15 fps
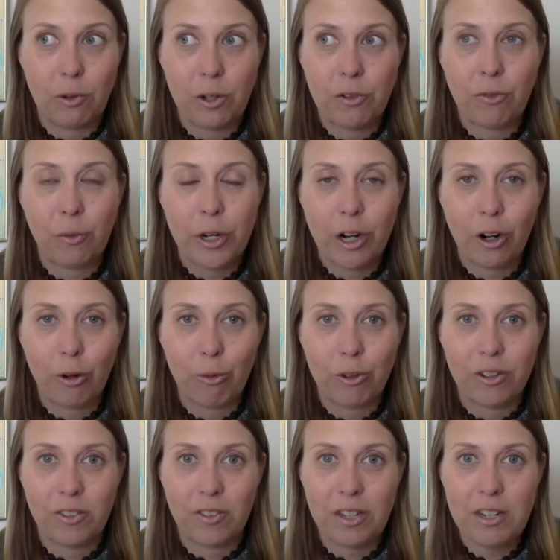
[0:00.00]
if we aren't
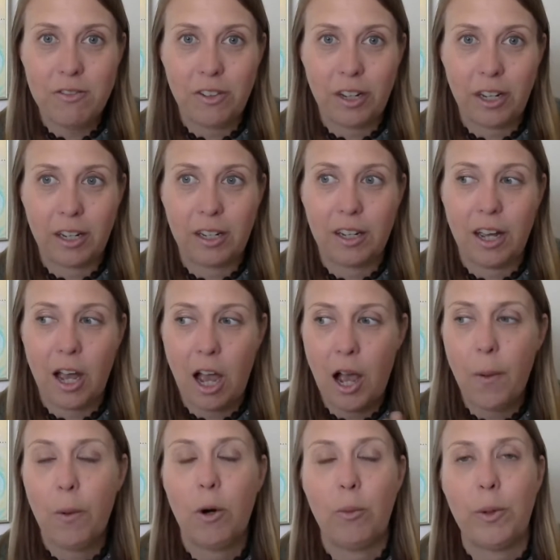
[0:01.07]
receiving,
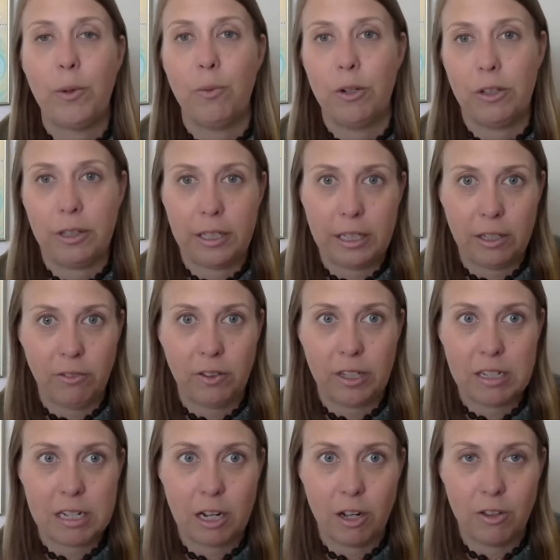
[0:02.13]
how are we really
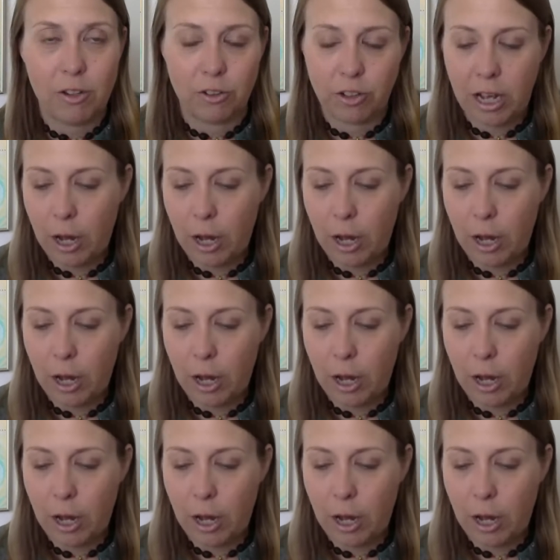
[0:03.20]
giving to others?